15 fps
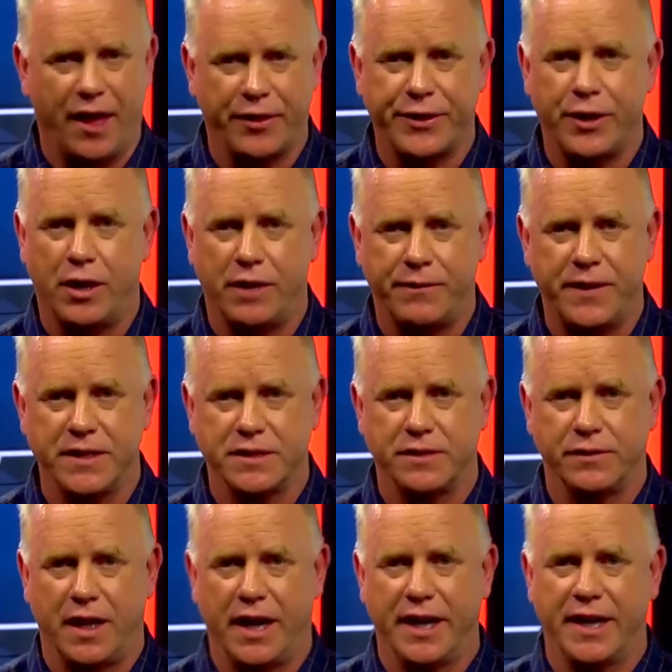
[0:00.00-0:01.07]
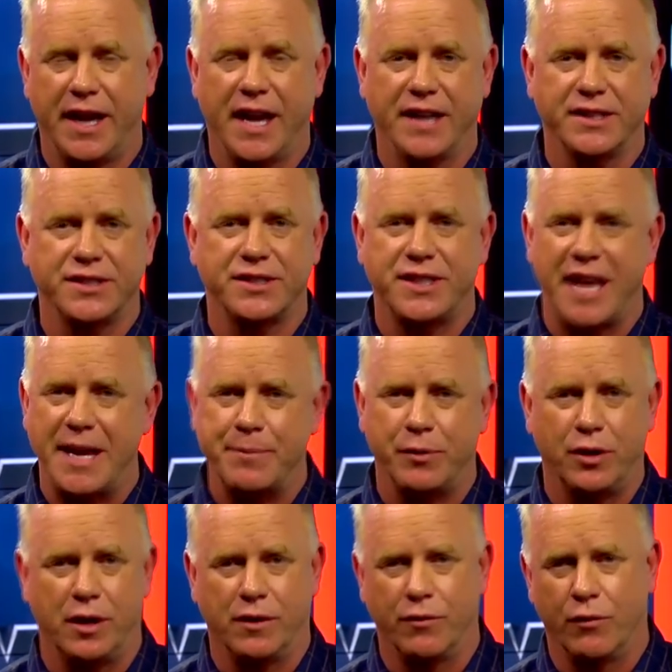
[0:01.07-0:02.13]
healthy offensive line, a
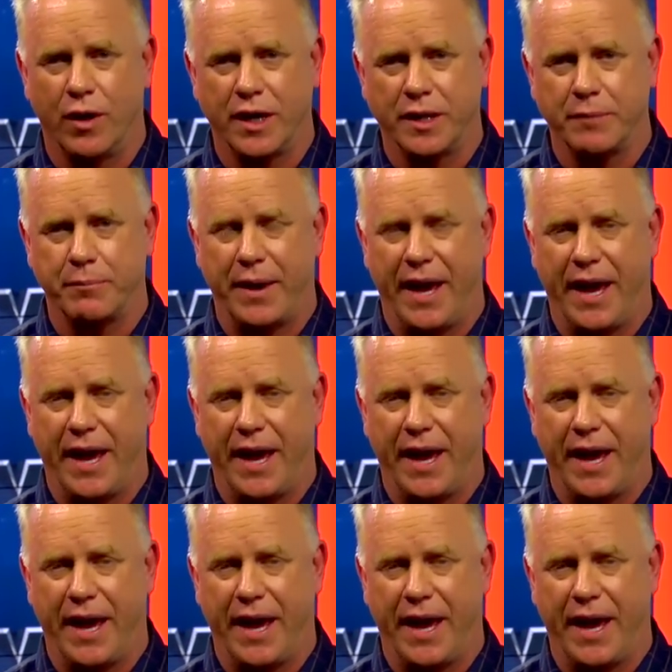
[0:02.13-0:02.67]
stable of running